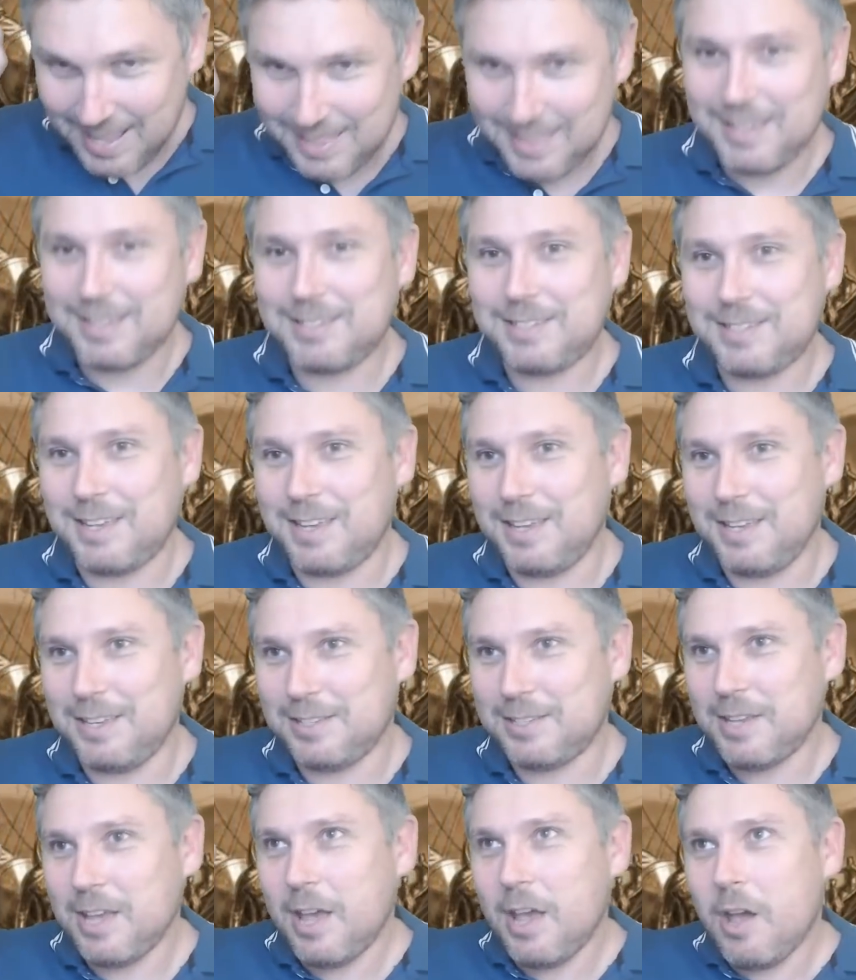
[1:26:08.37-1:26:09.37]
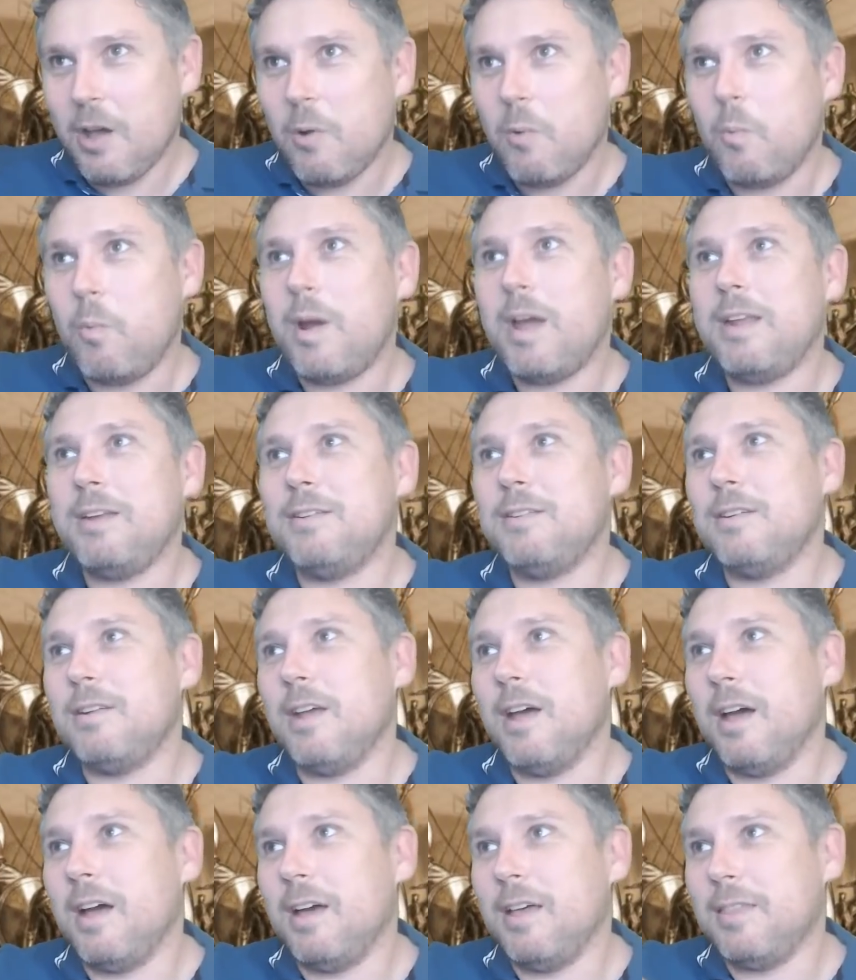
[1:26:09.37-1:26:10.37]
this is when
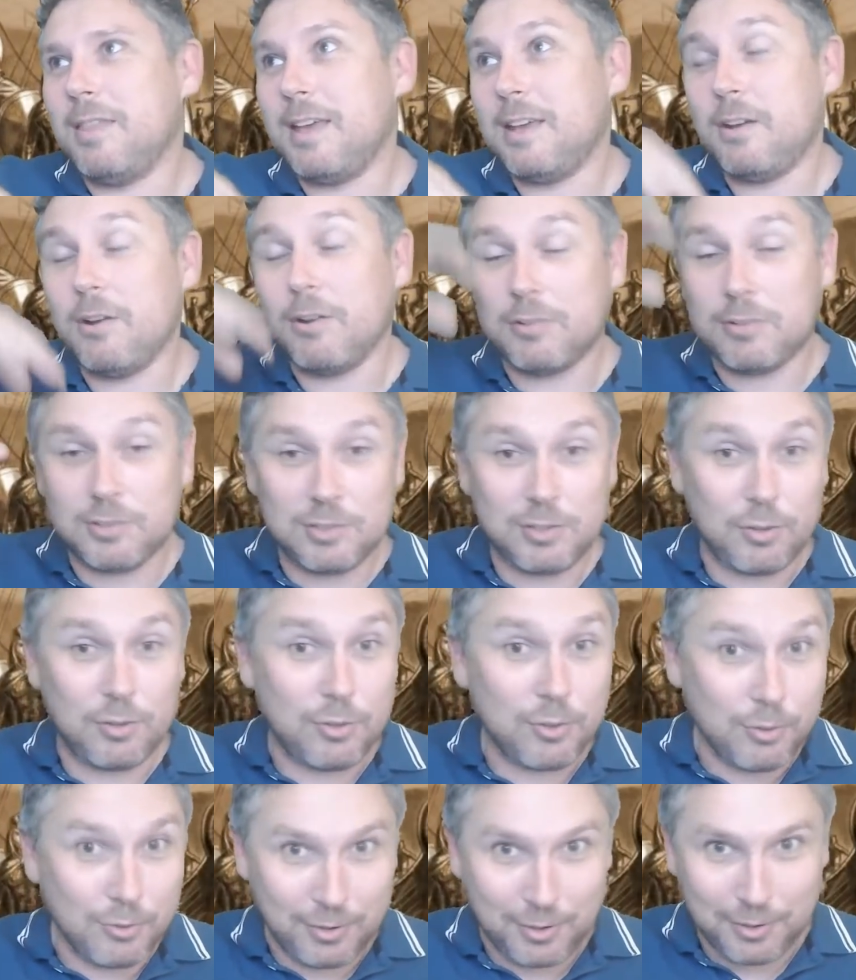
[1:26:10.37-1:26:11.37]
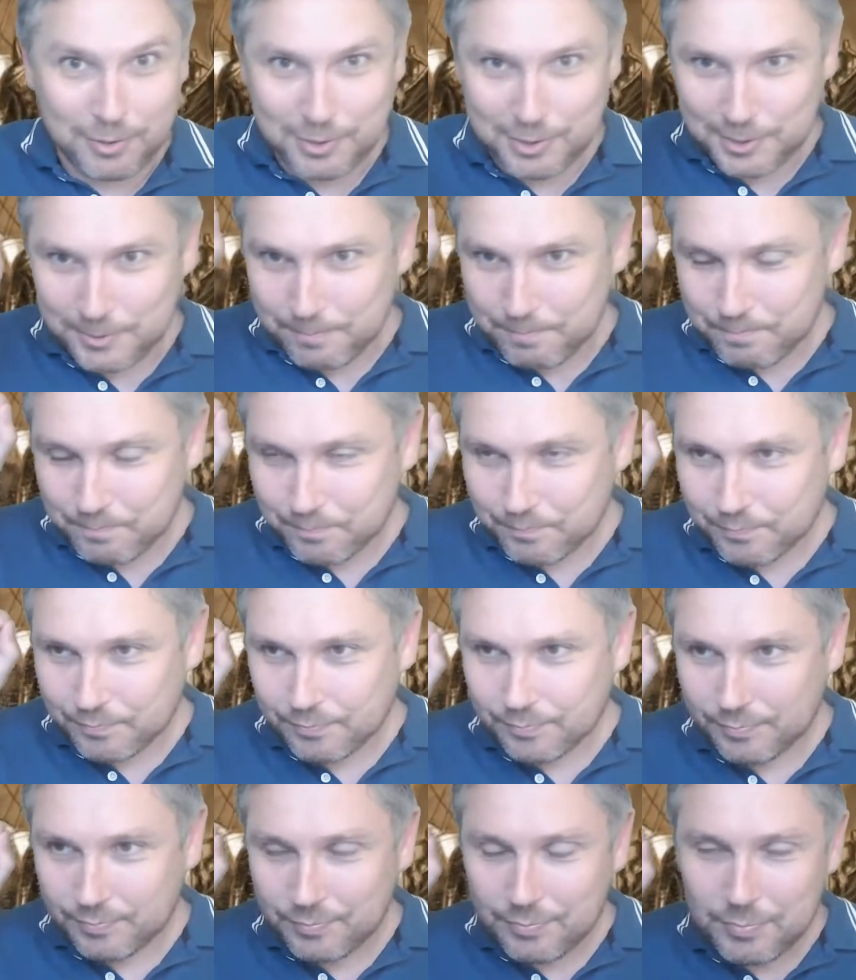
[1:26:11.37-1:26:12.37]
they got to Sothoryos.
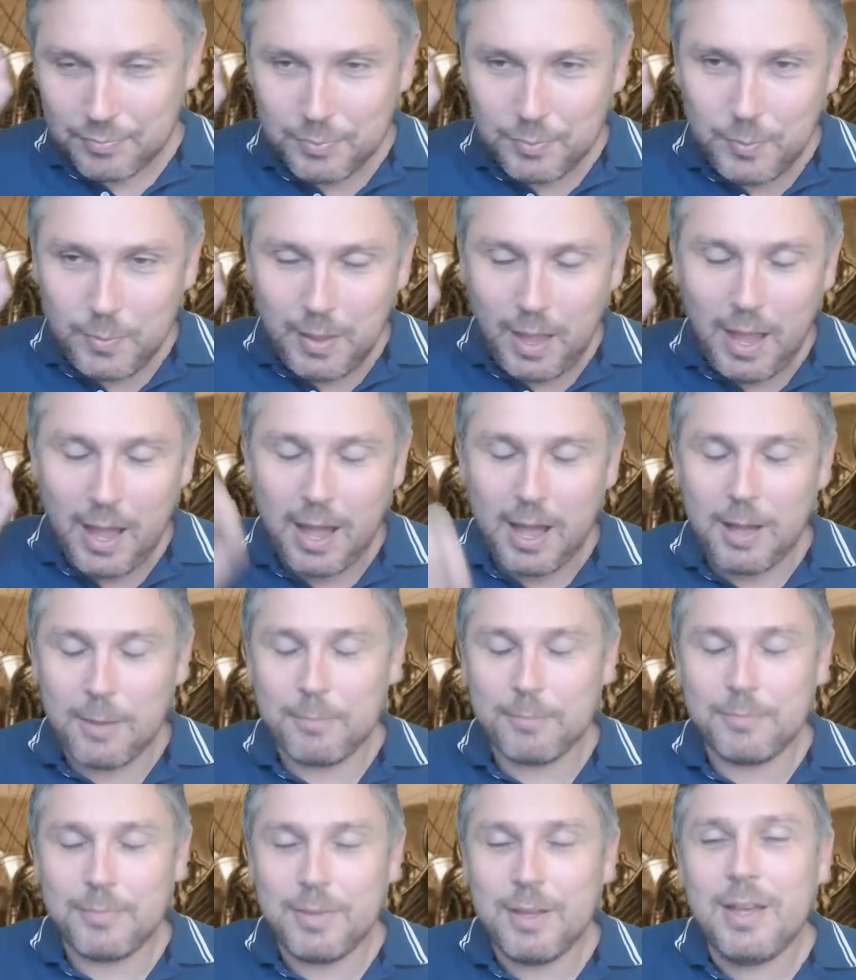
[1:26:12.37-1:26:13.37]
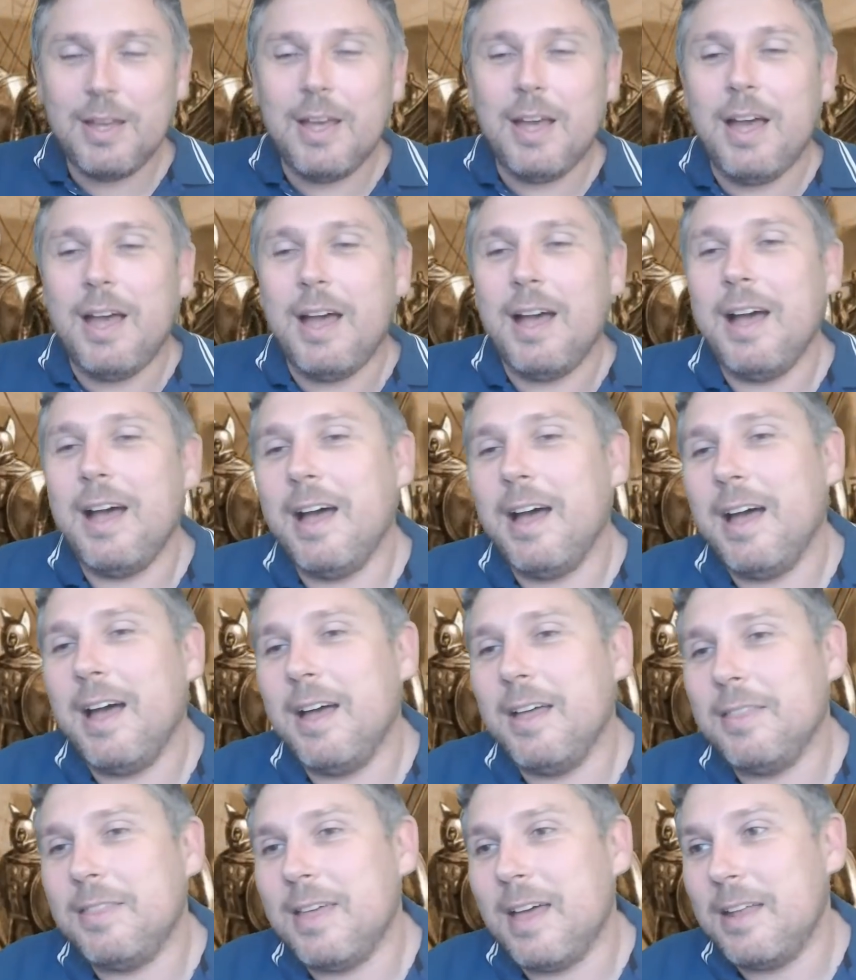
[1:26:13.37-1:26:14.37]
Um,
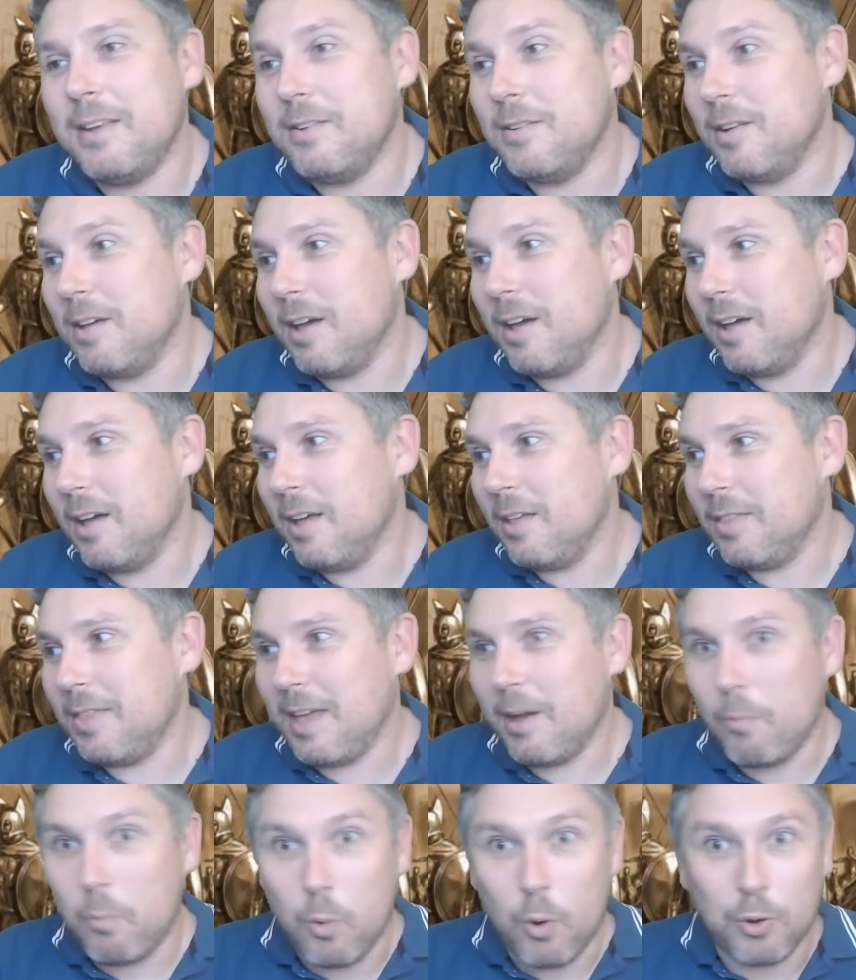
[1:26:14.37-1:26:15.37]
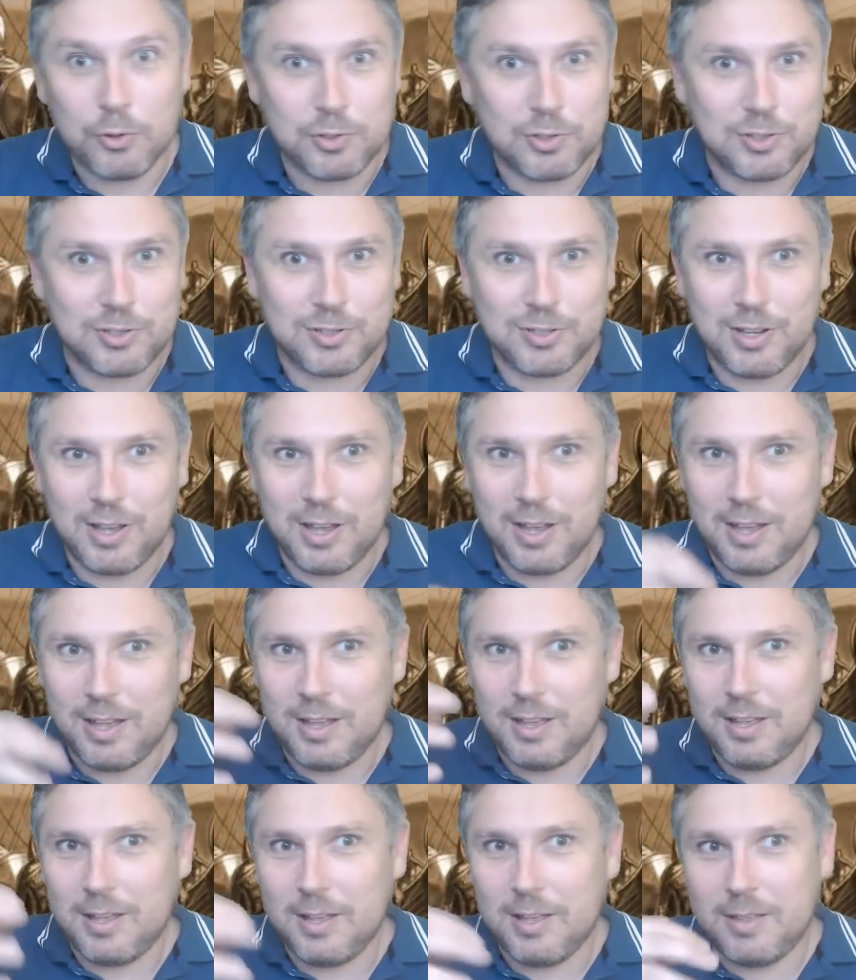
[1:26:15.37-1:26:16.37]
uh, then uh, there was
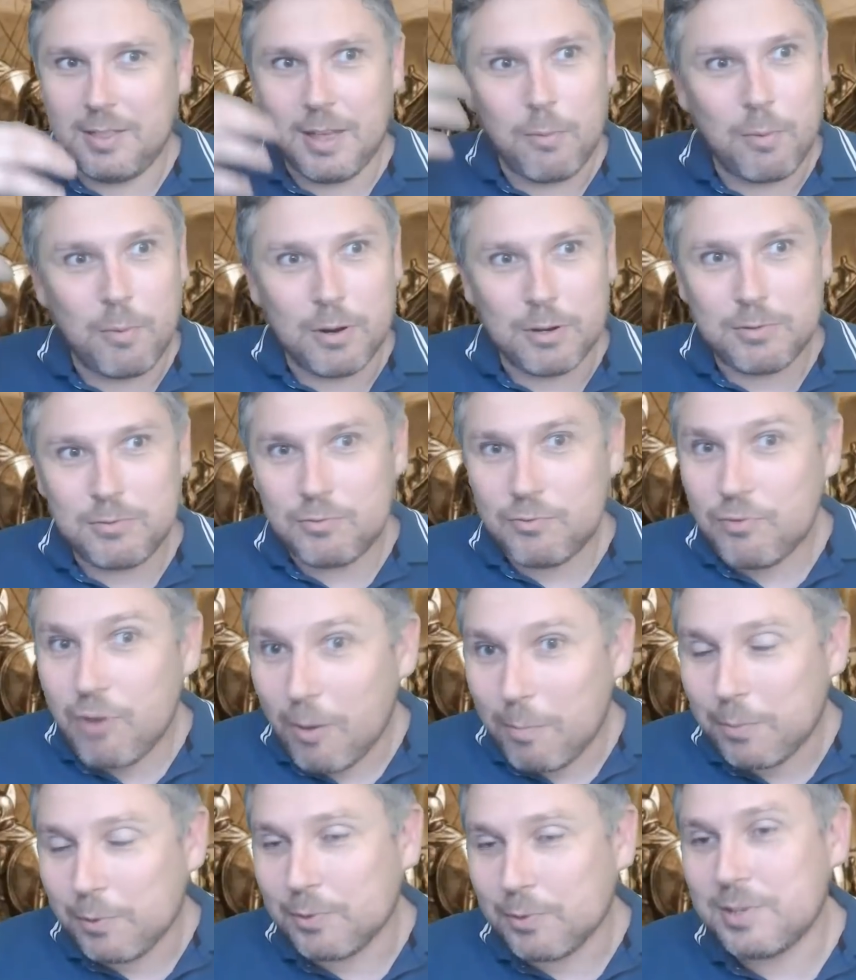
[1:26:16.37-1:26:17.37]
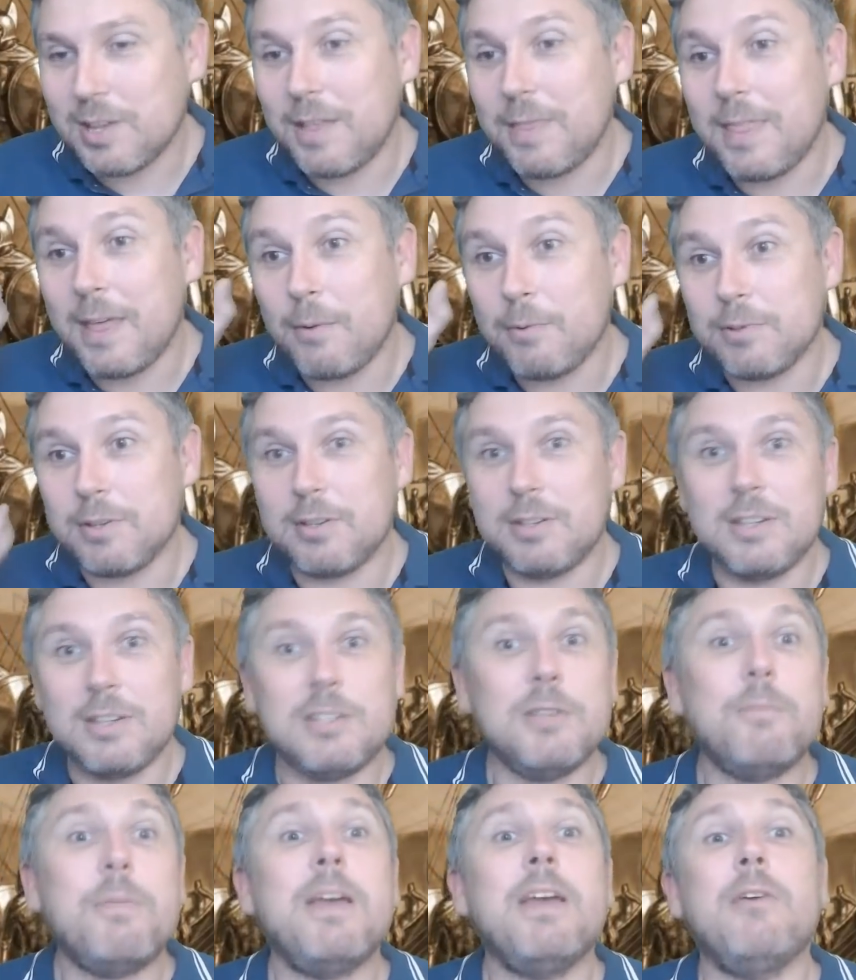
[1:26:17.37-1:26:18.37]
uh, there were troubles and there was a
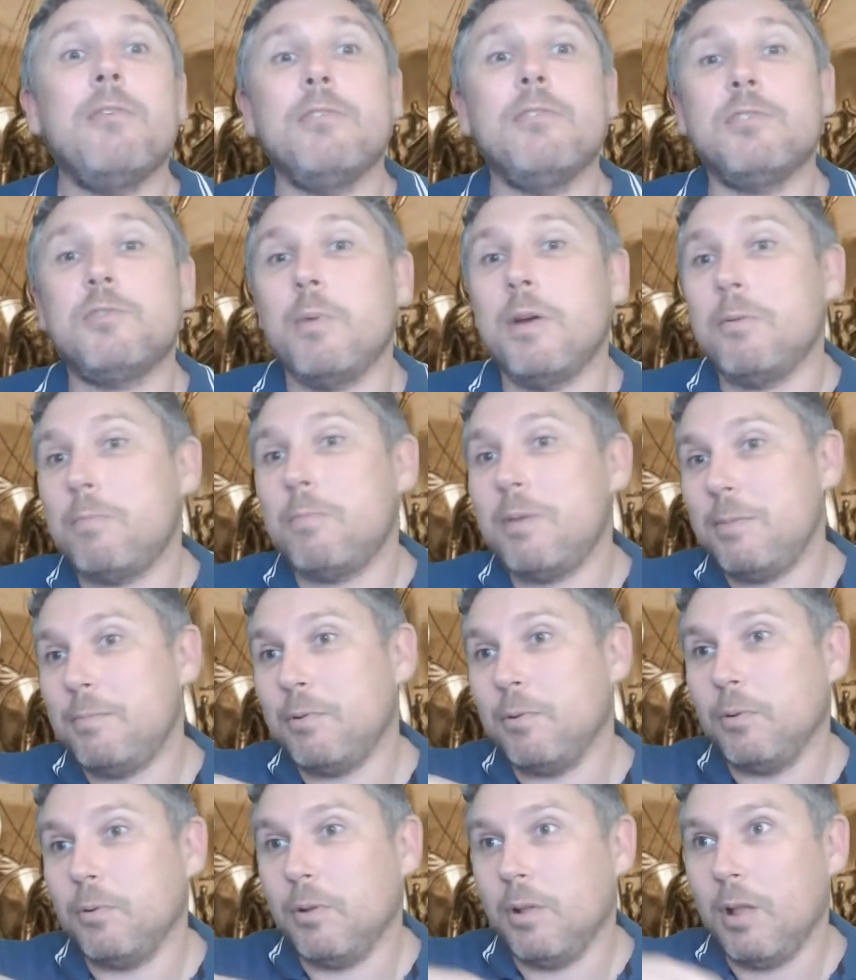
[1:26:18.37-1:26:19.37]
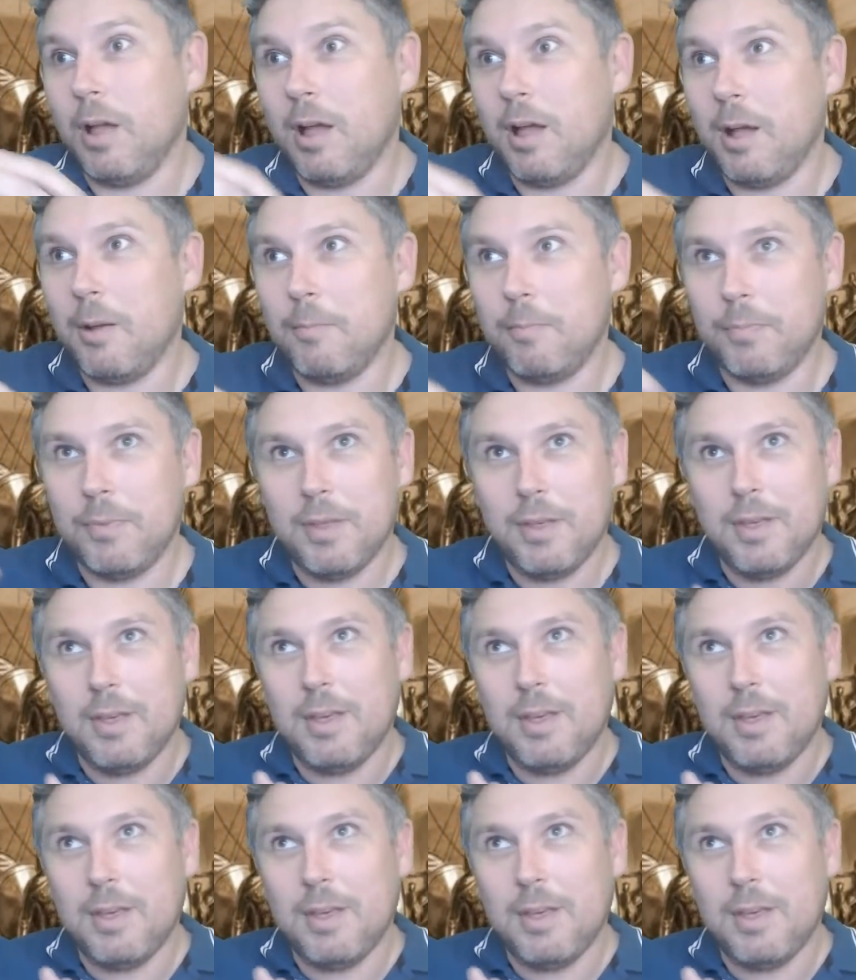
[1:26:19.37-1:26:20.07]
disappearance when people um,